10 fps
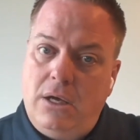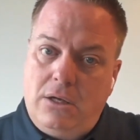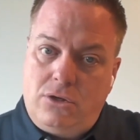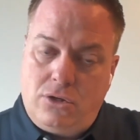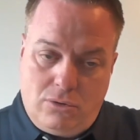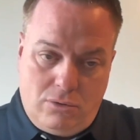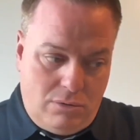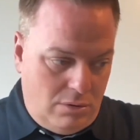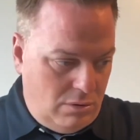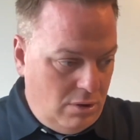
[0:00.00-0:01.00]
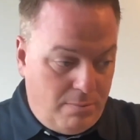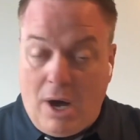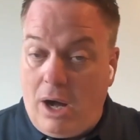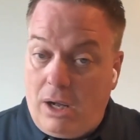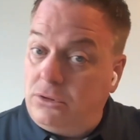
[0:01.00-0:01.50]
to
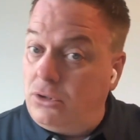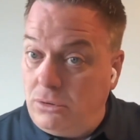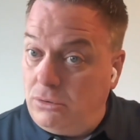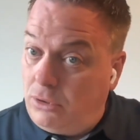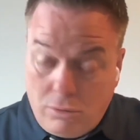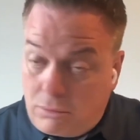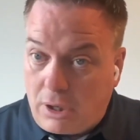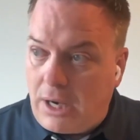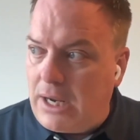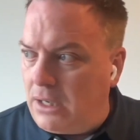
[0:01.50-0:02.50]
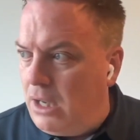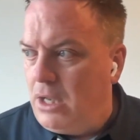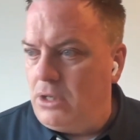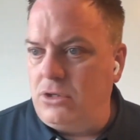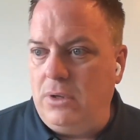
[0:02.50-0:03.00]
Nepal, to Ukraine,
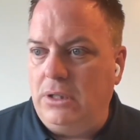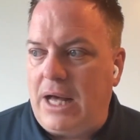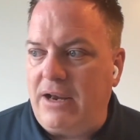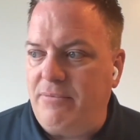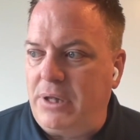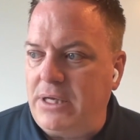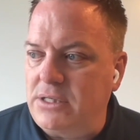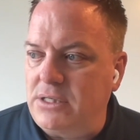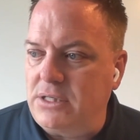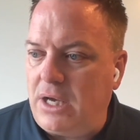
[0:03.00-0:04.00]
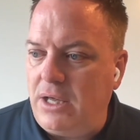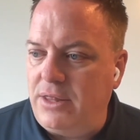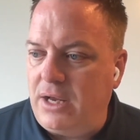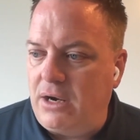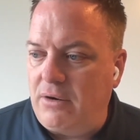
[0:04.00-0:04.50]
to a lot of places
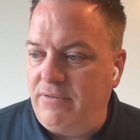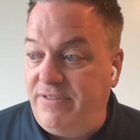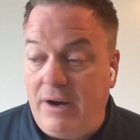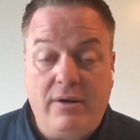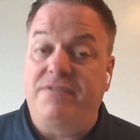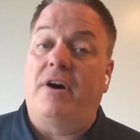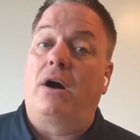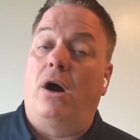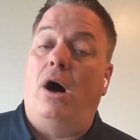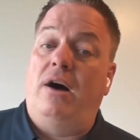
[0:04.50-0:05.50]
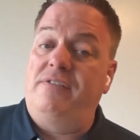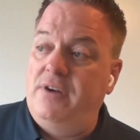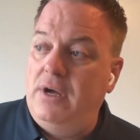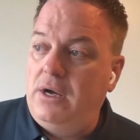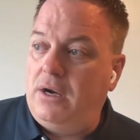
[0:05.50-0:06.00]
that are very far
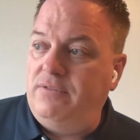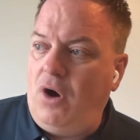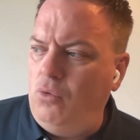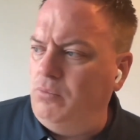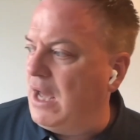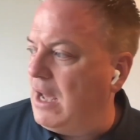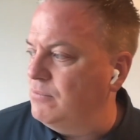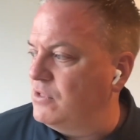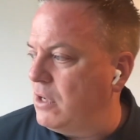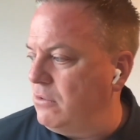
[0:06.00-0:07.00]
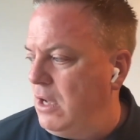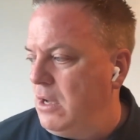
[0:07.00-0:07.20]
off of home time zone.